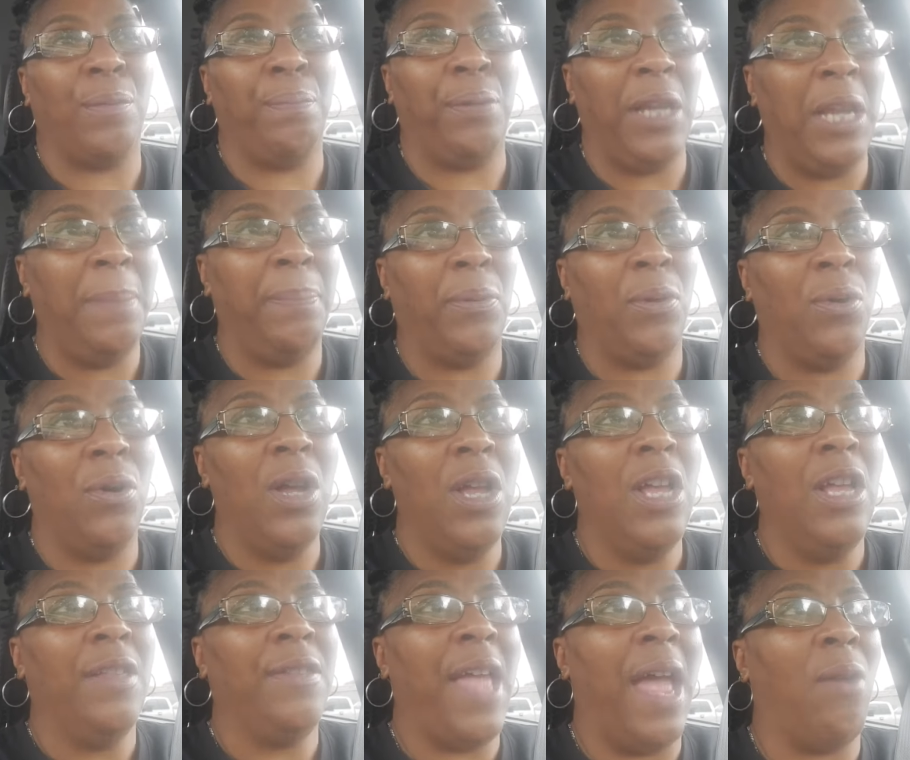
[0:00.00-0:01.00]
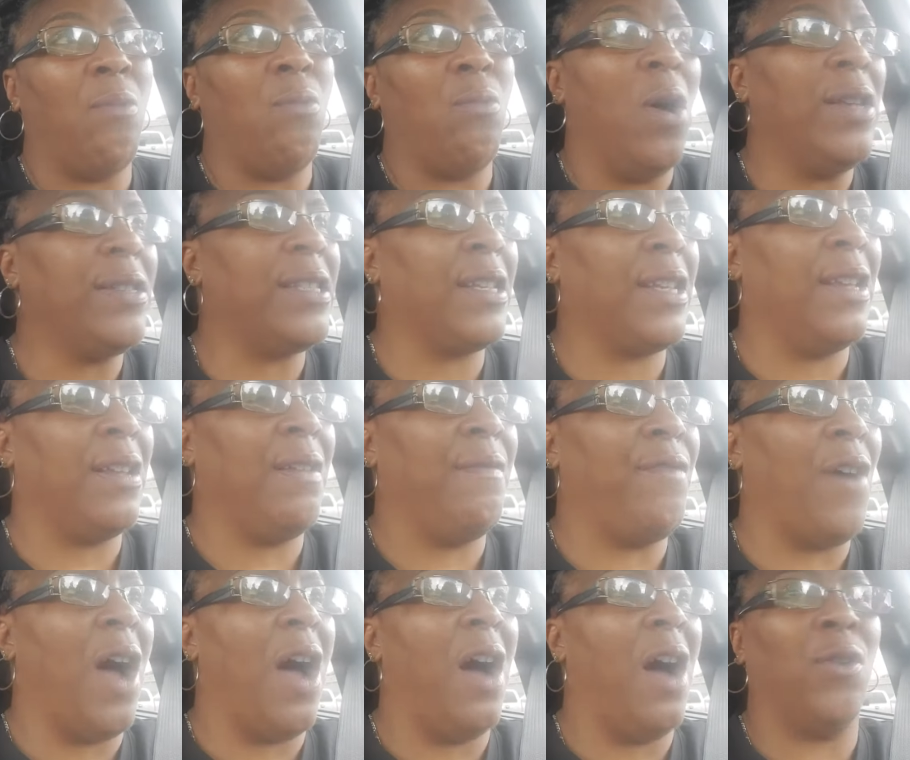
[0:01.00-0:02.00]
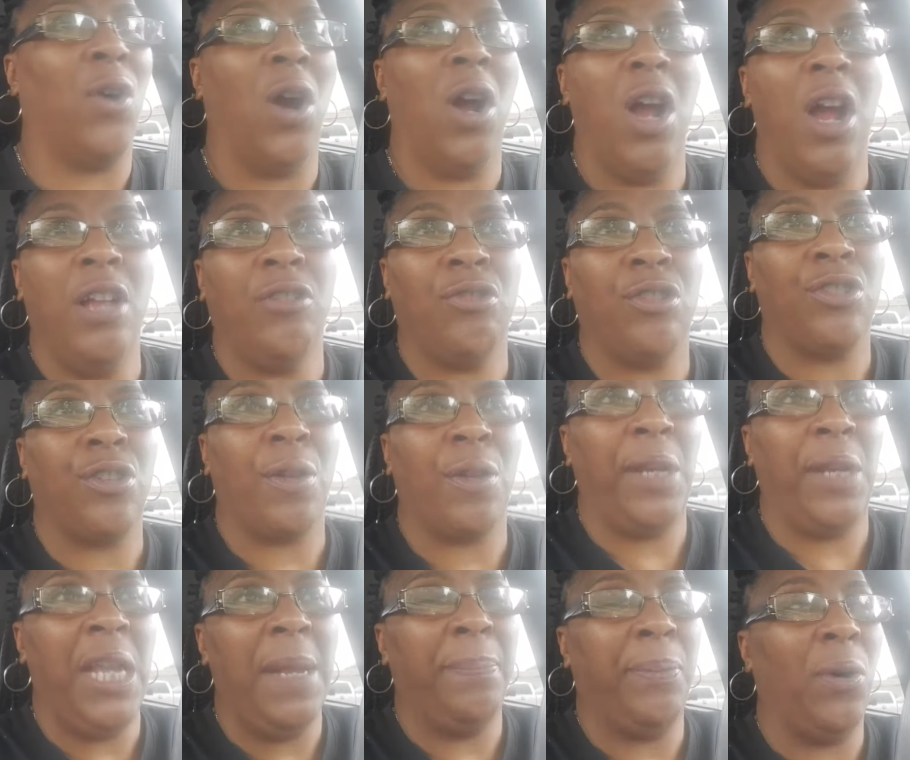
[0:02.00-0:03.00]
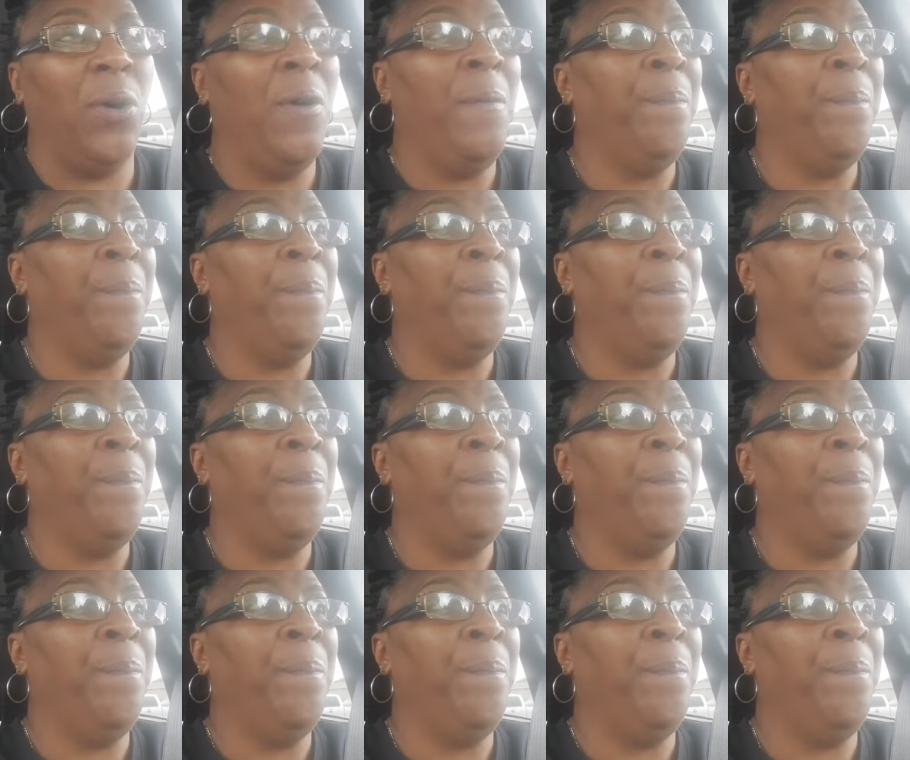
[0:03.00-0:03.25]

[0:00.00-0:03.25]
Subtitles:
people that wants to get involved, or hundreds of people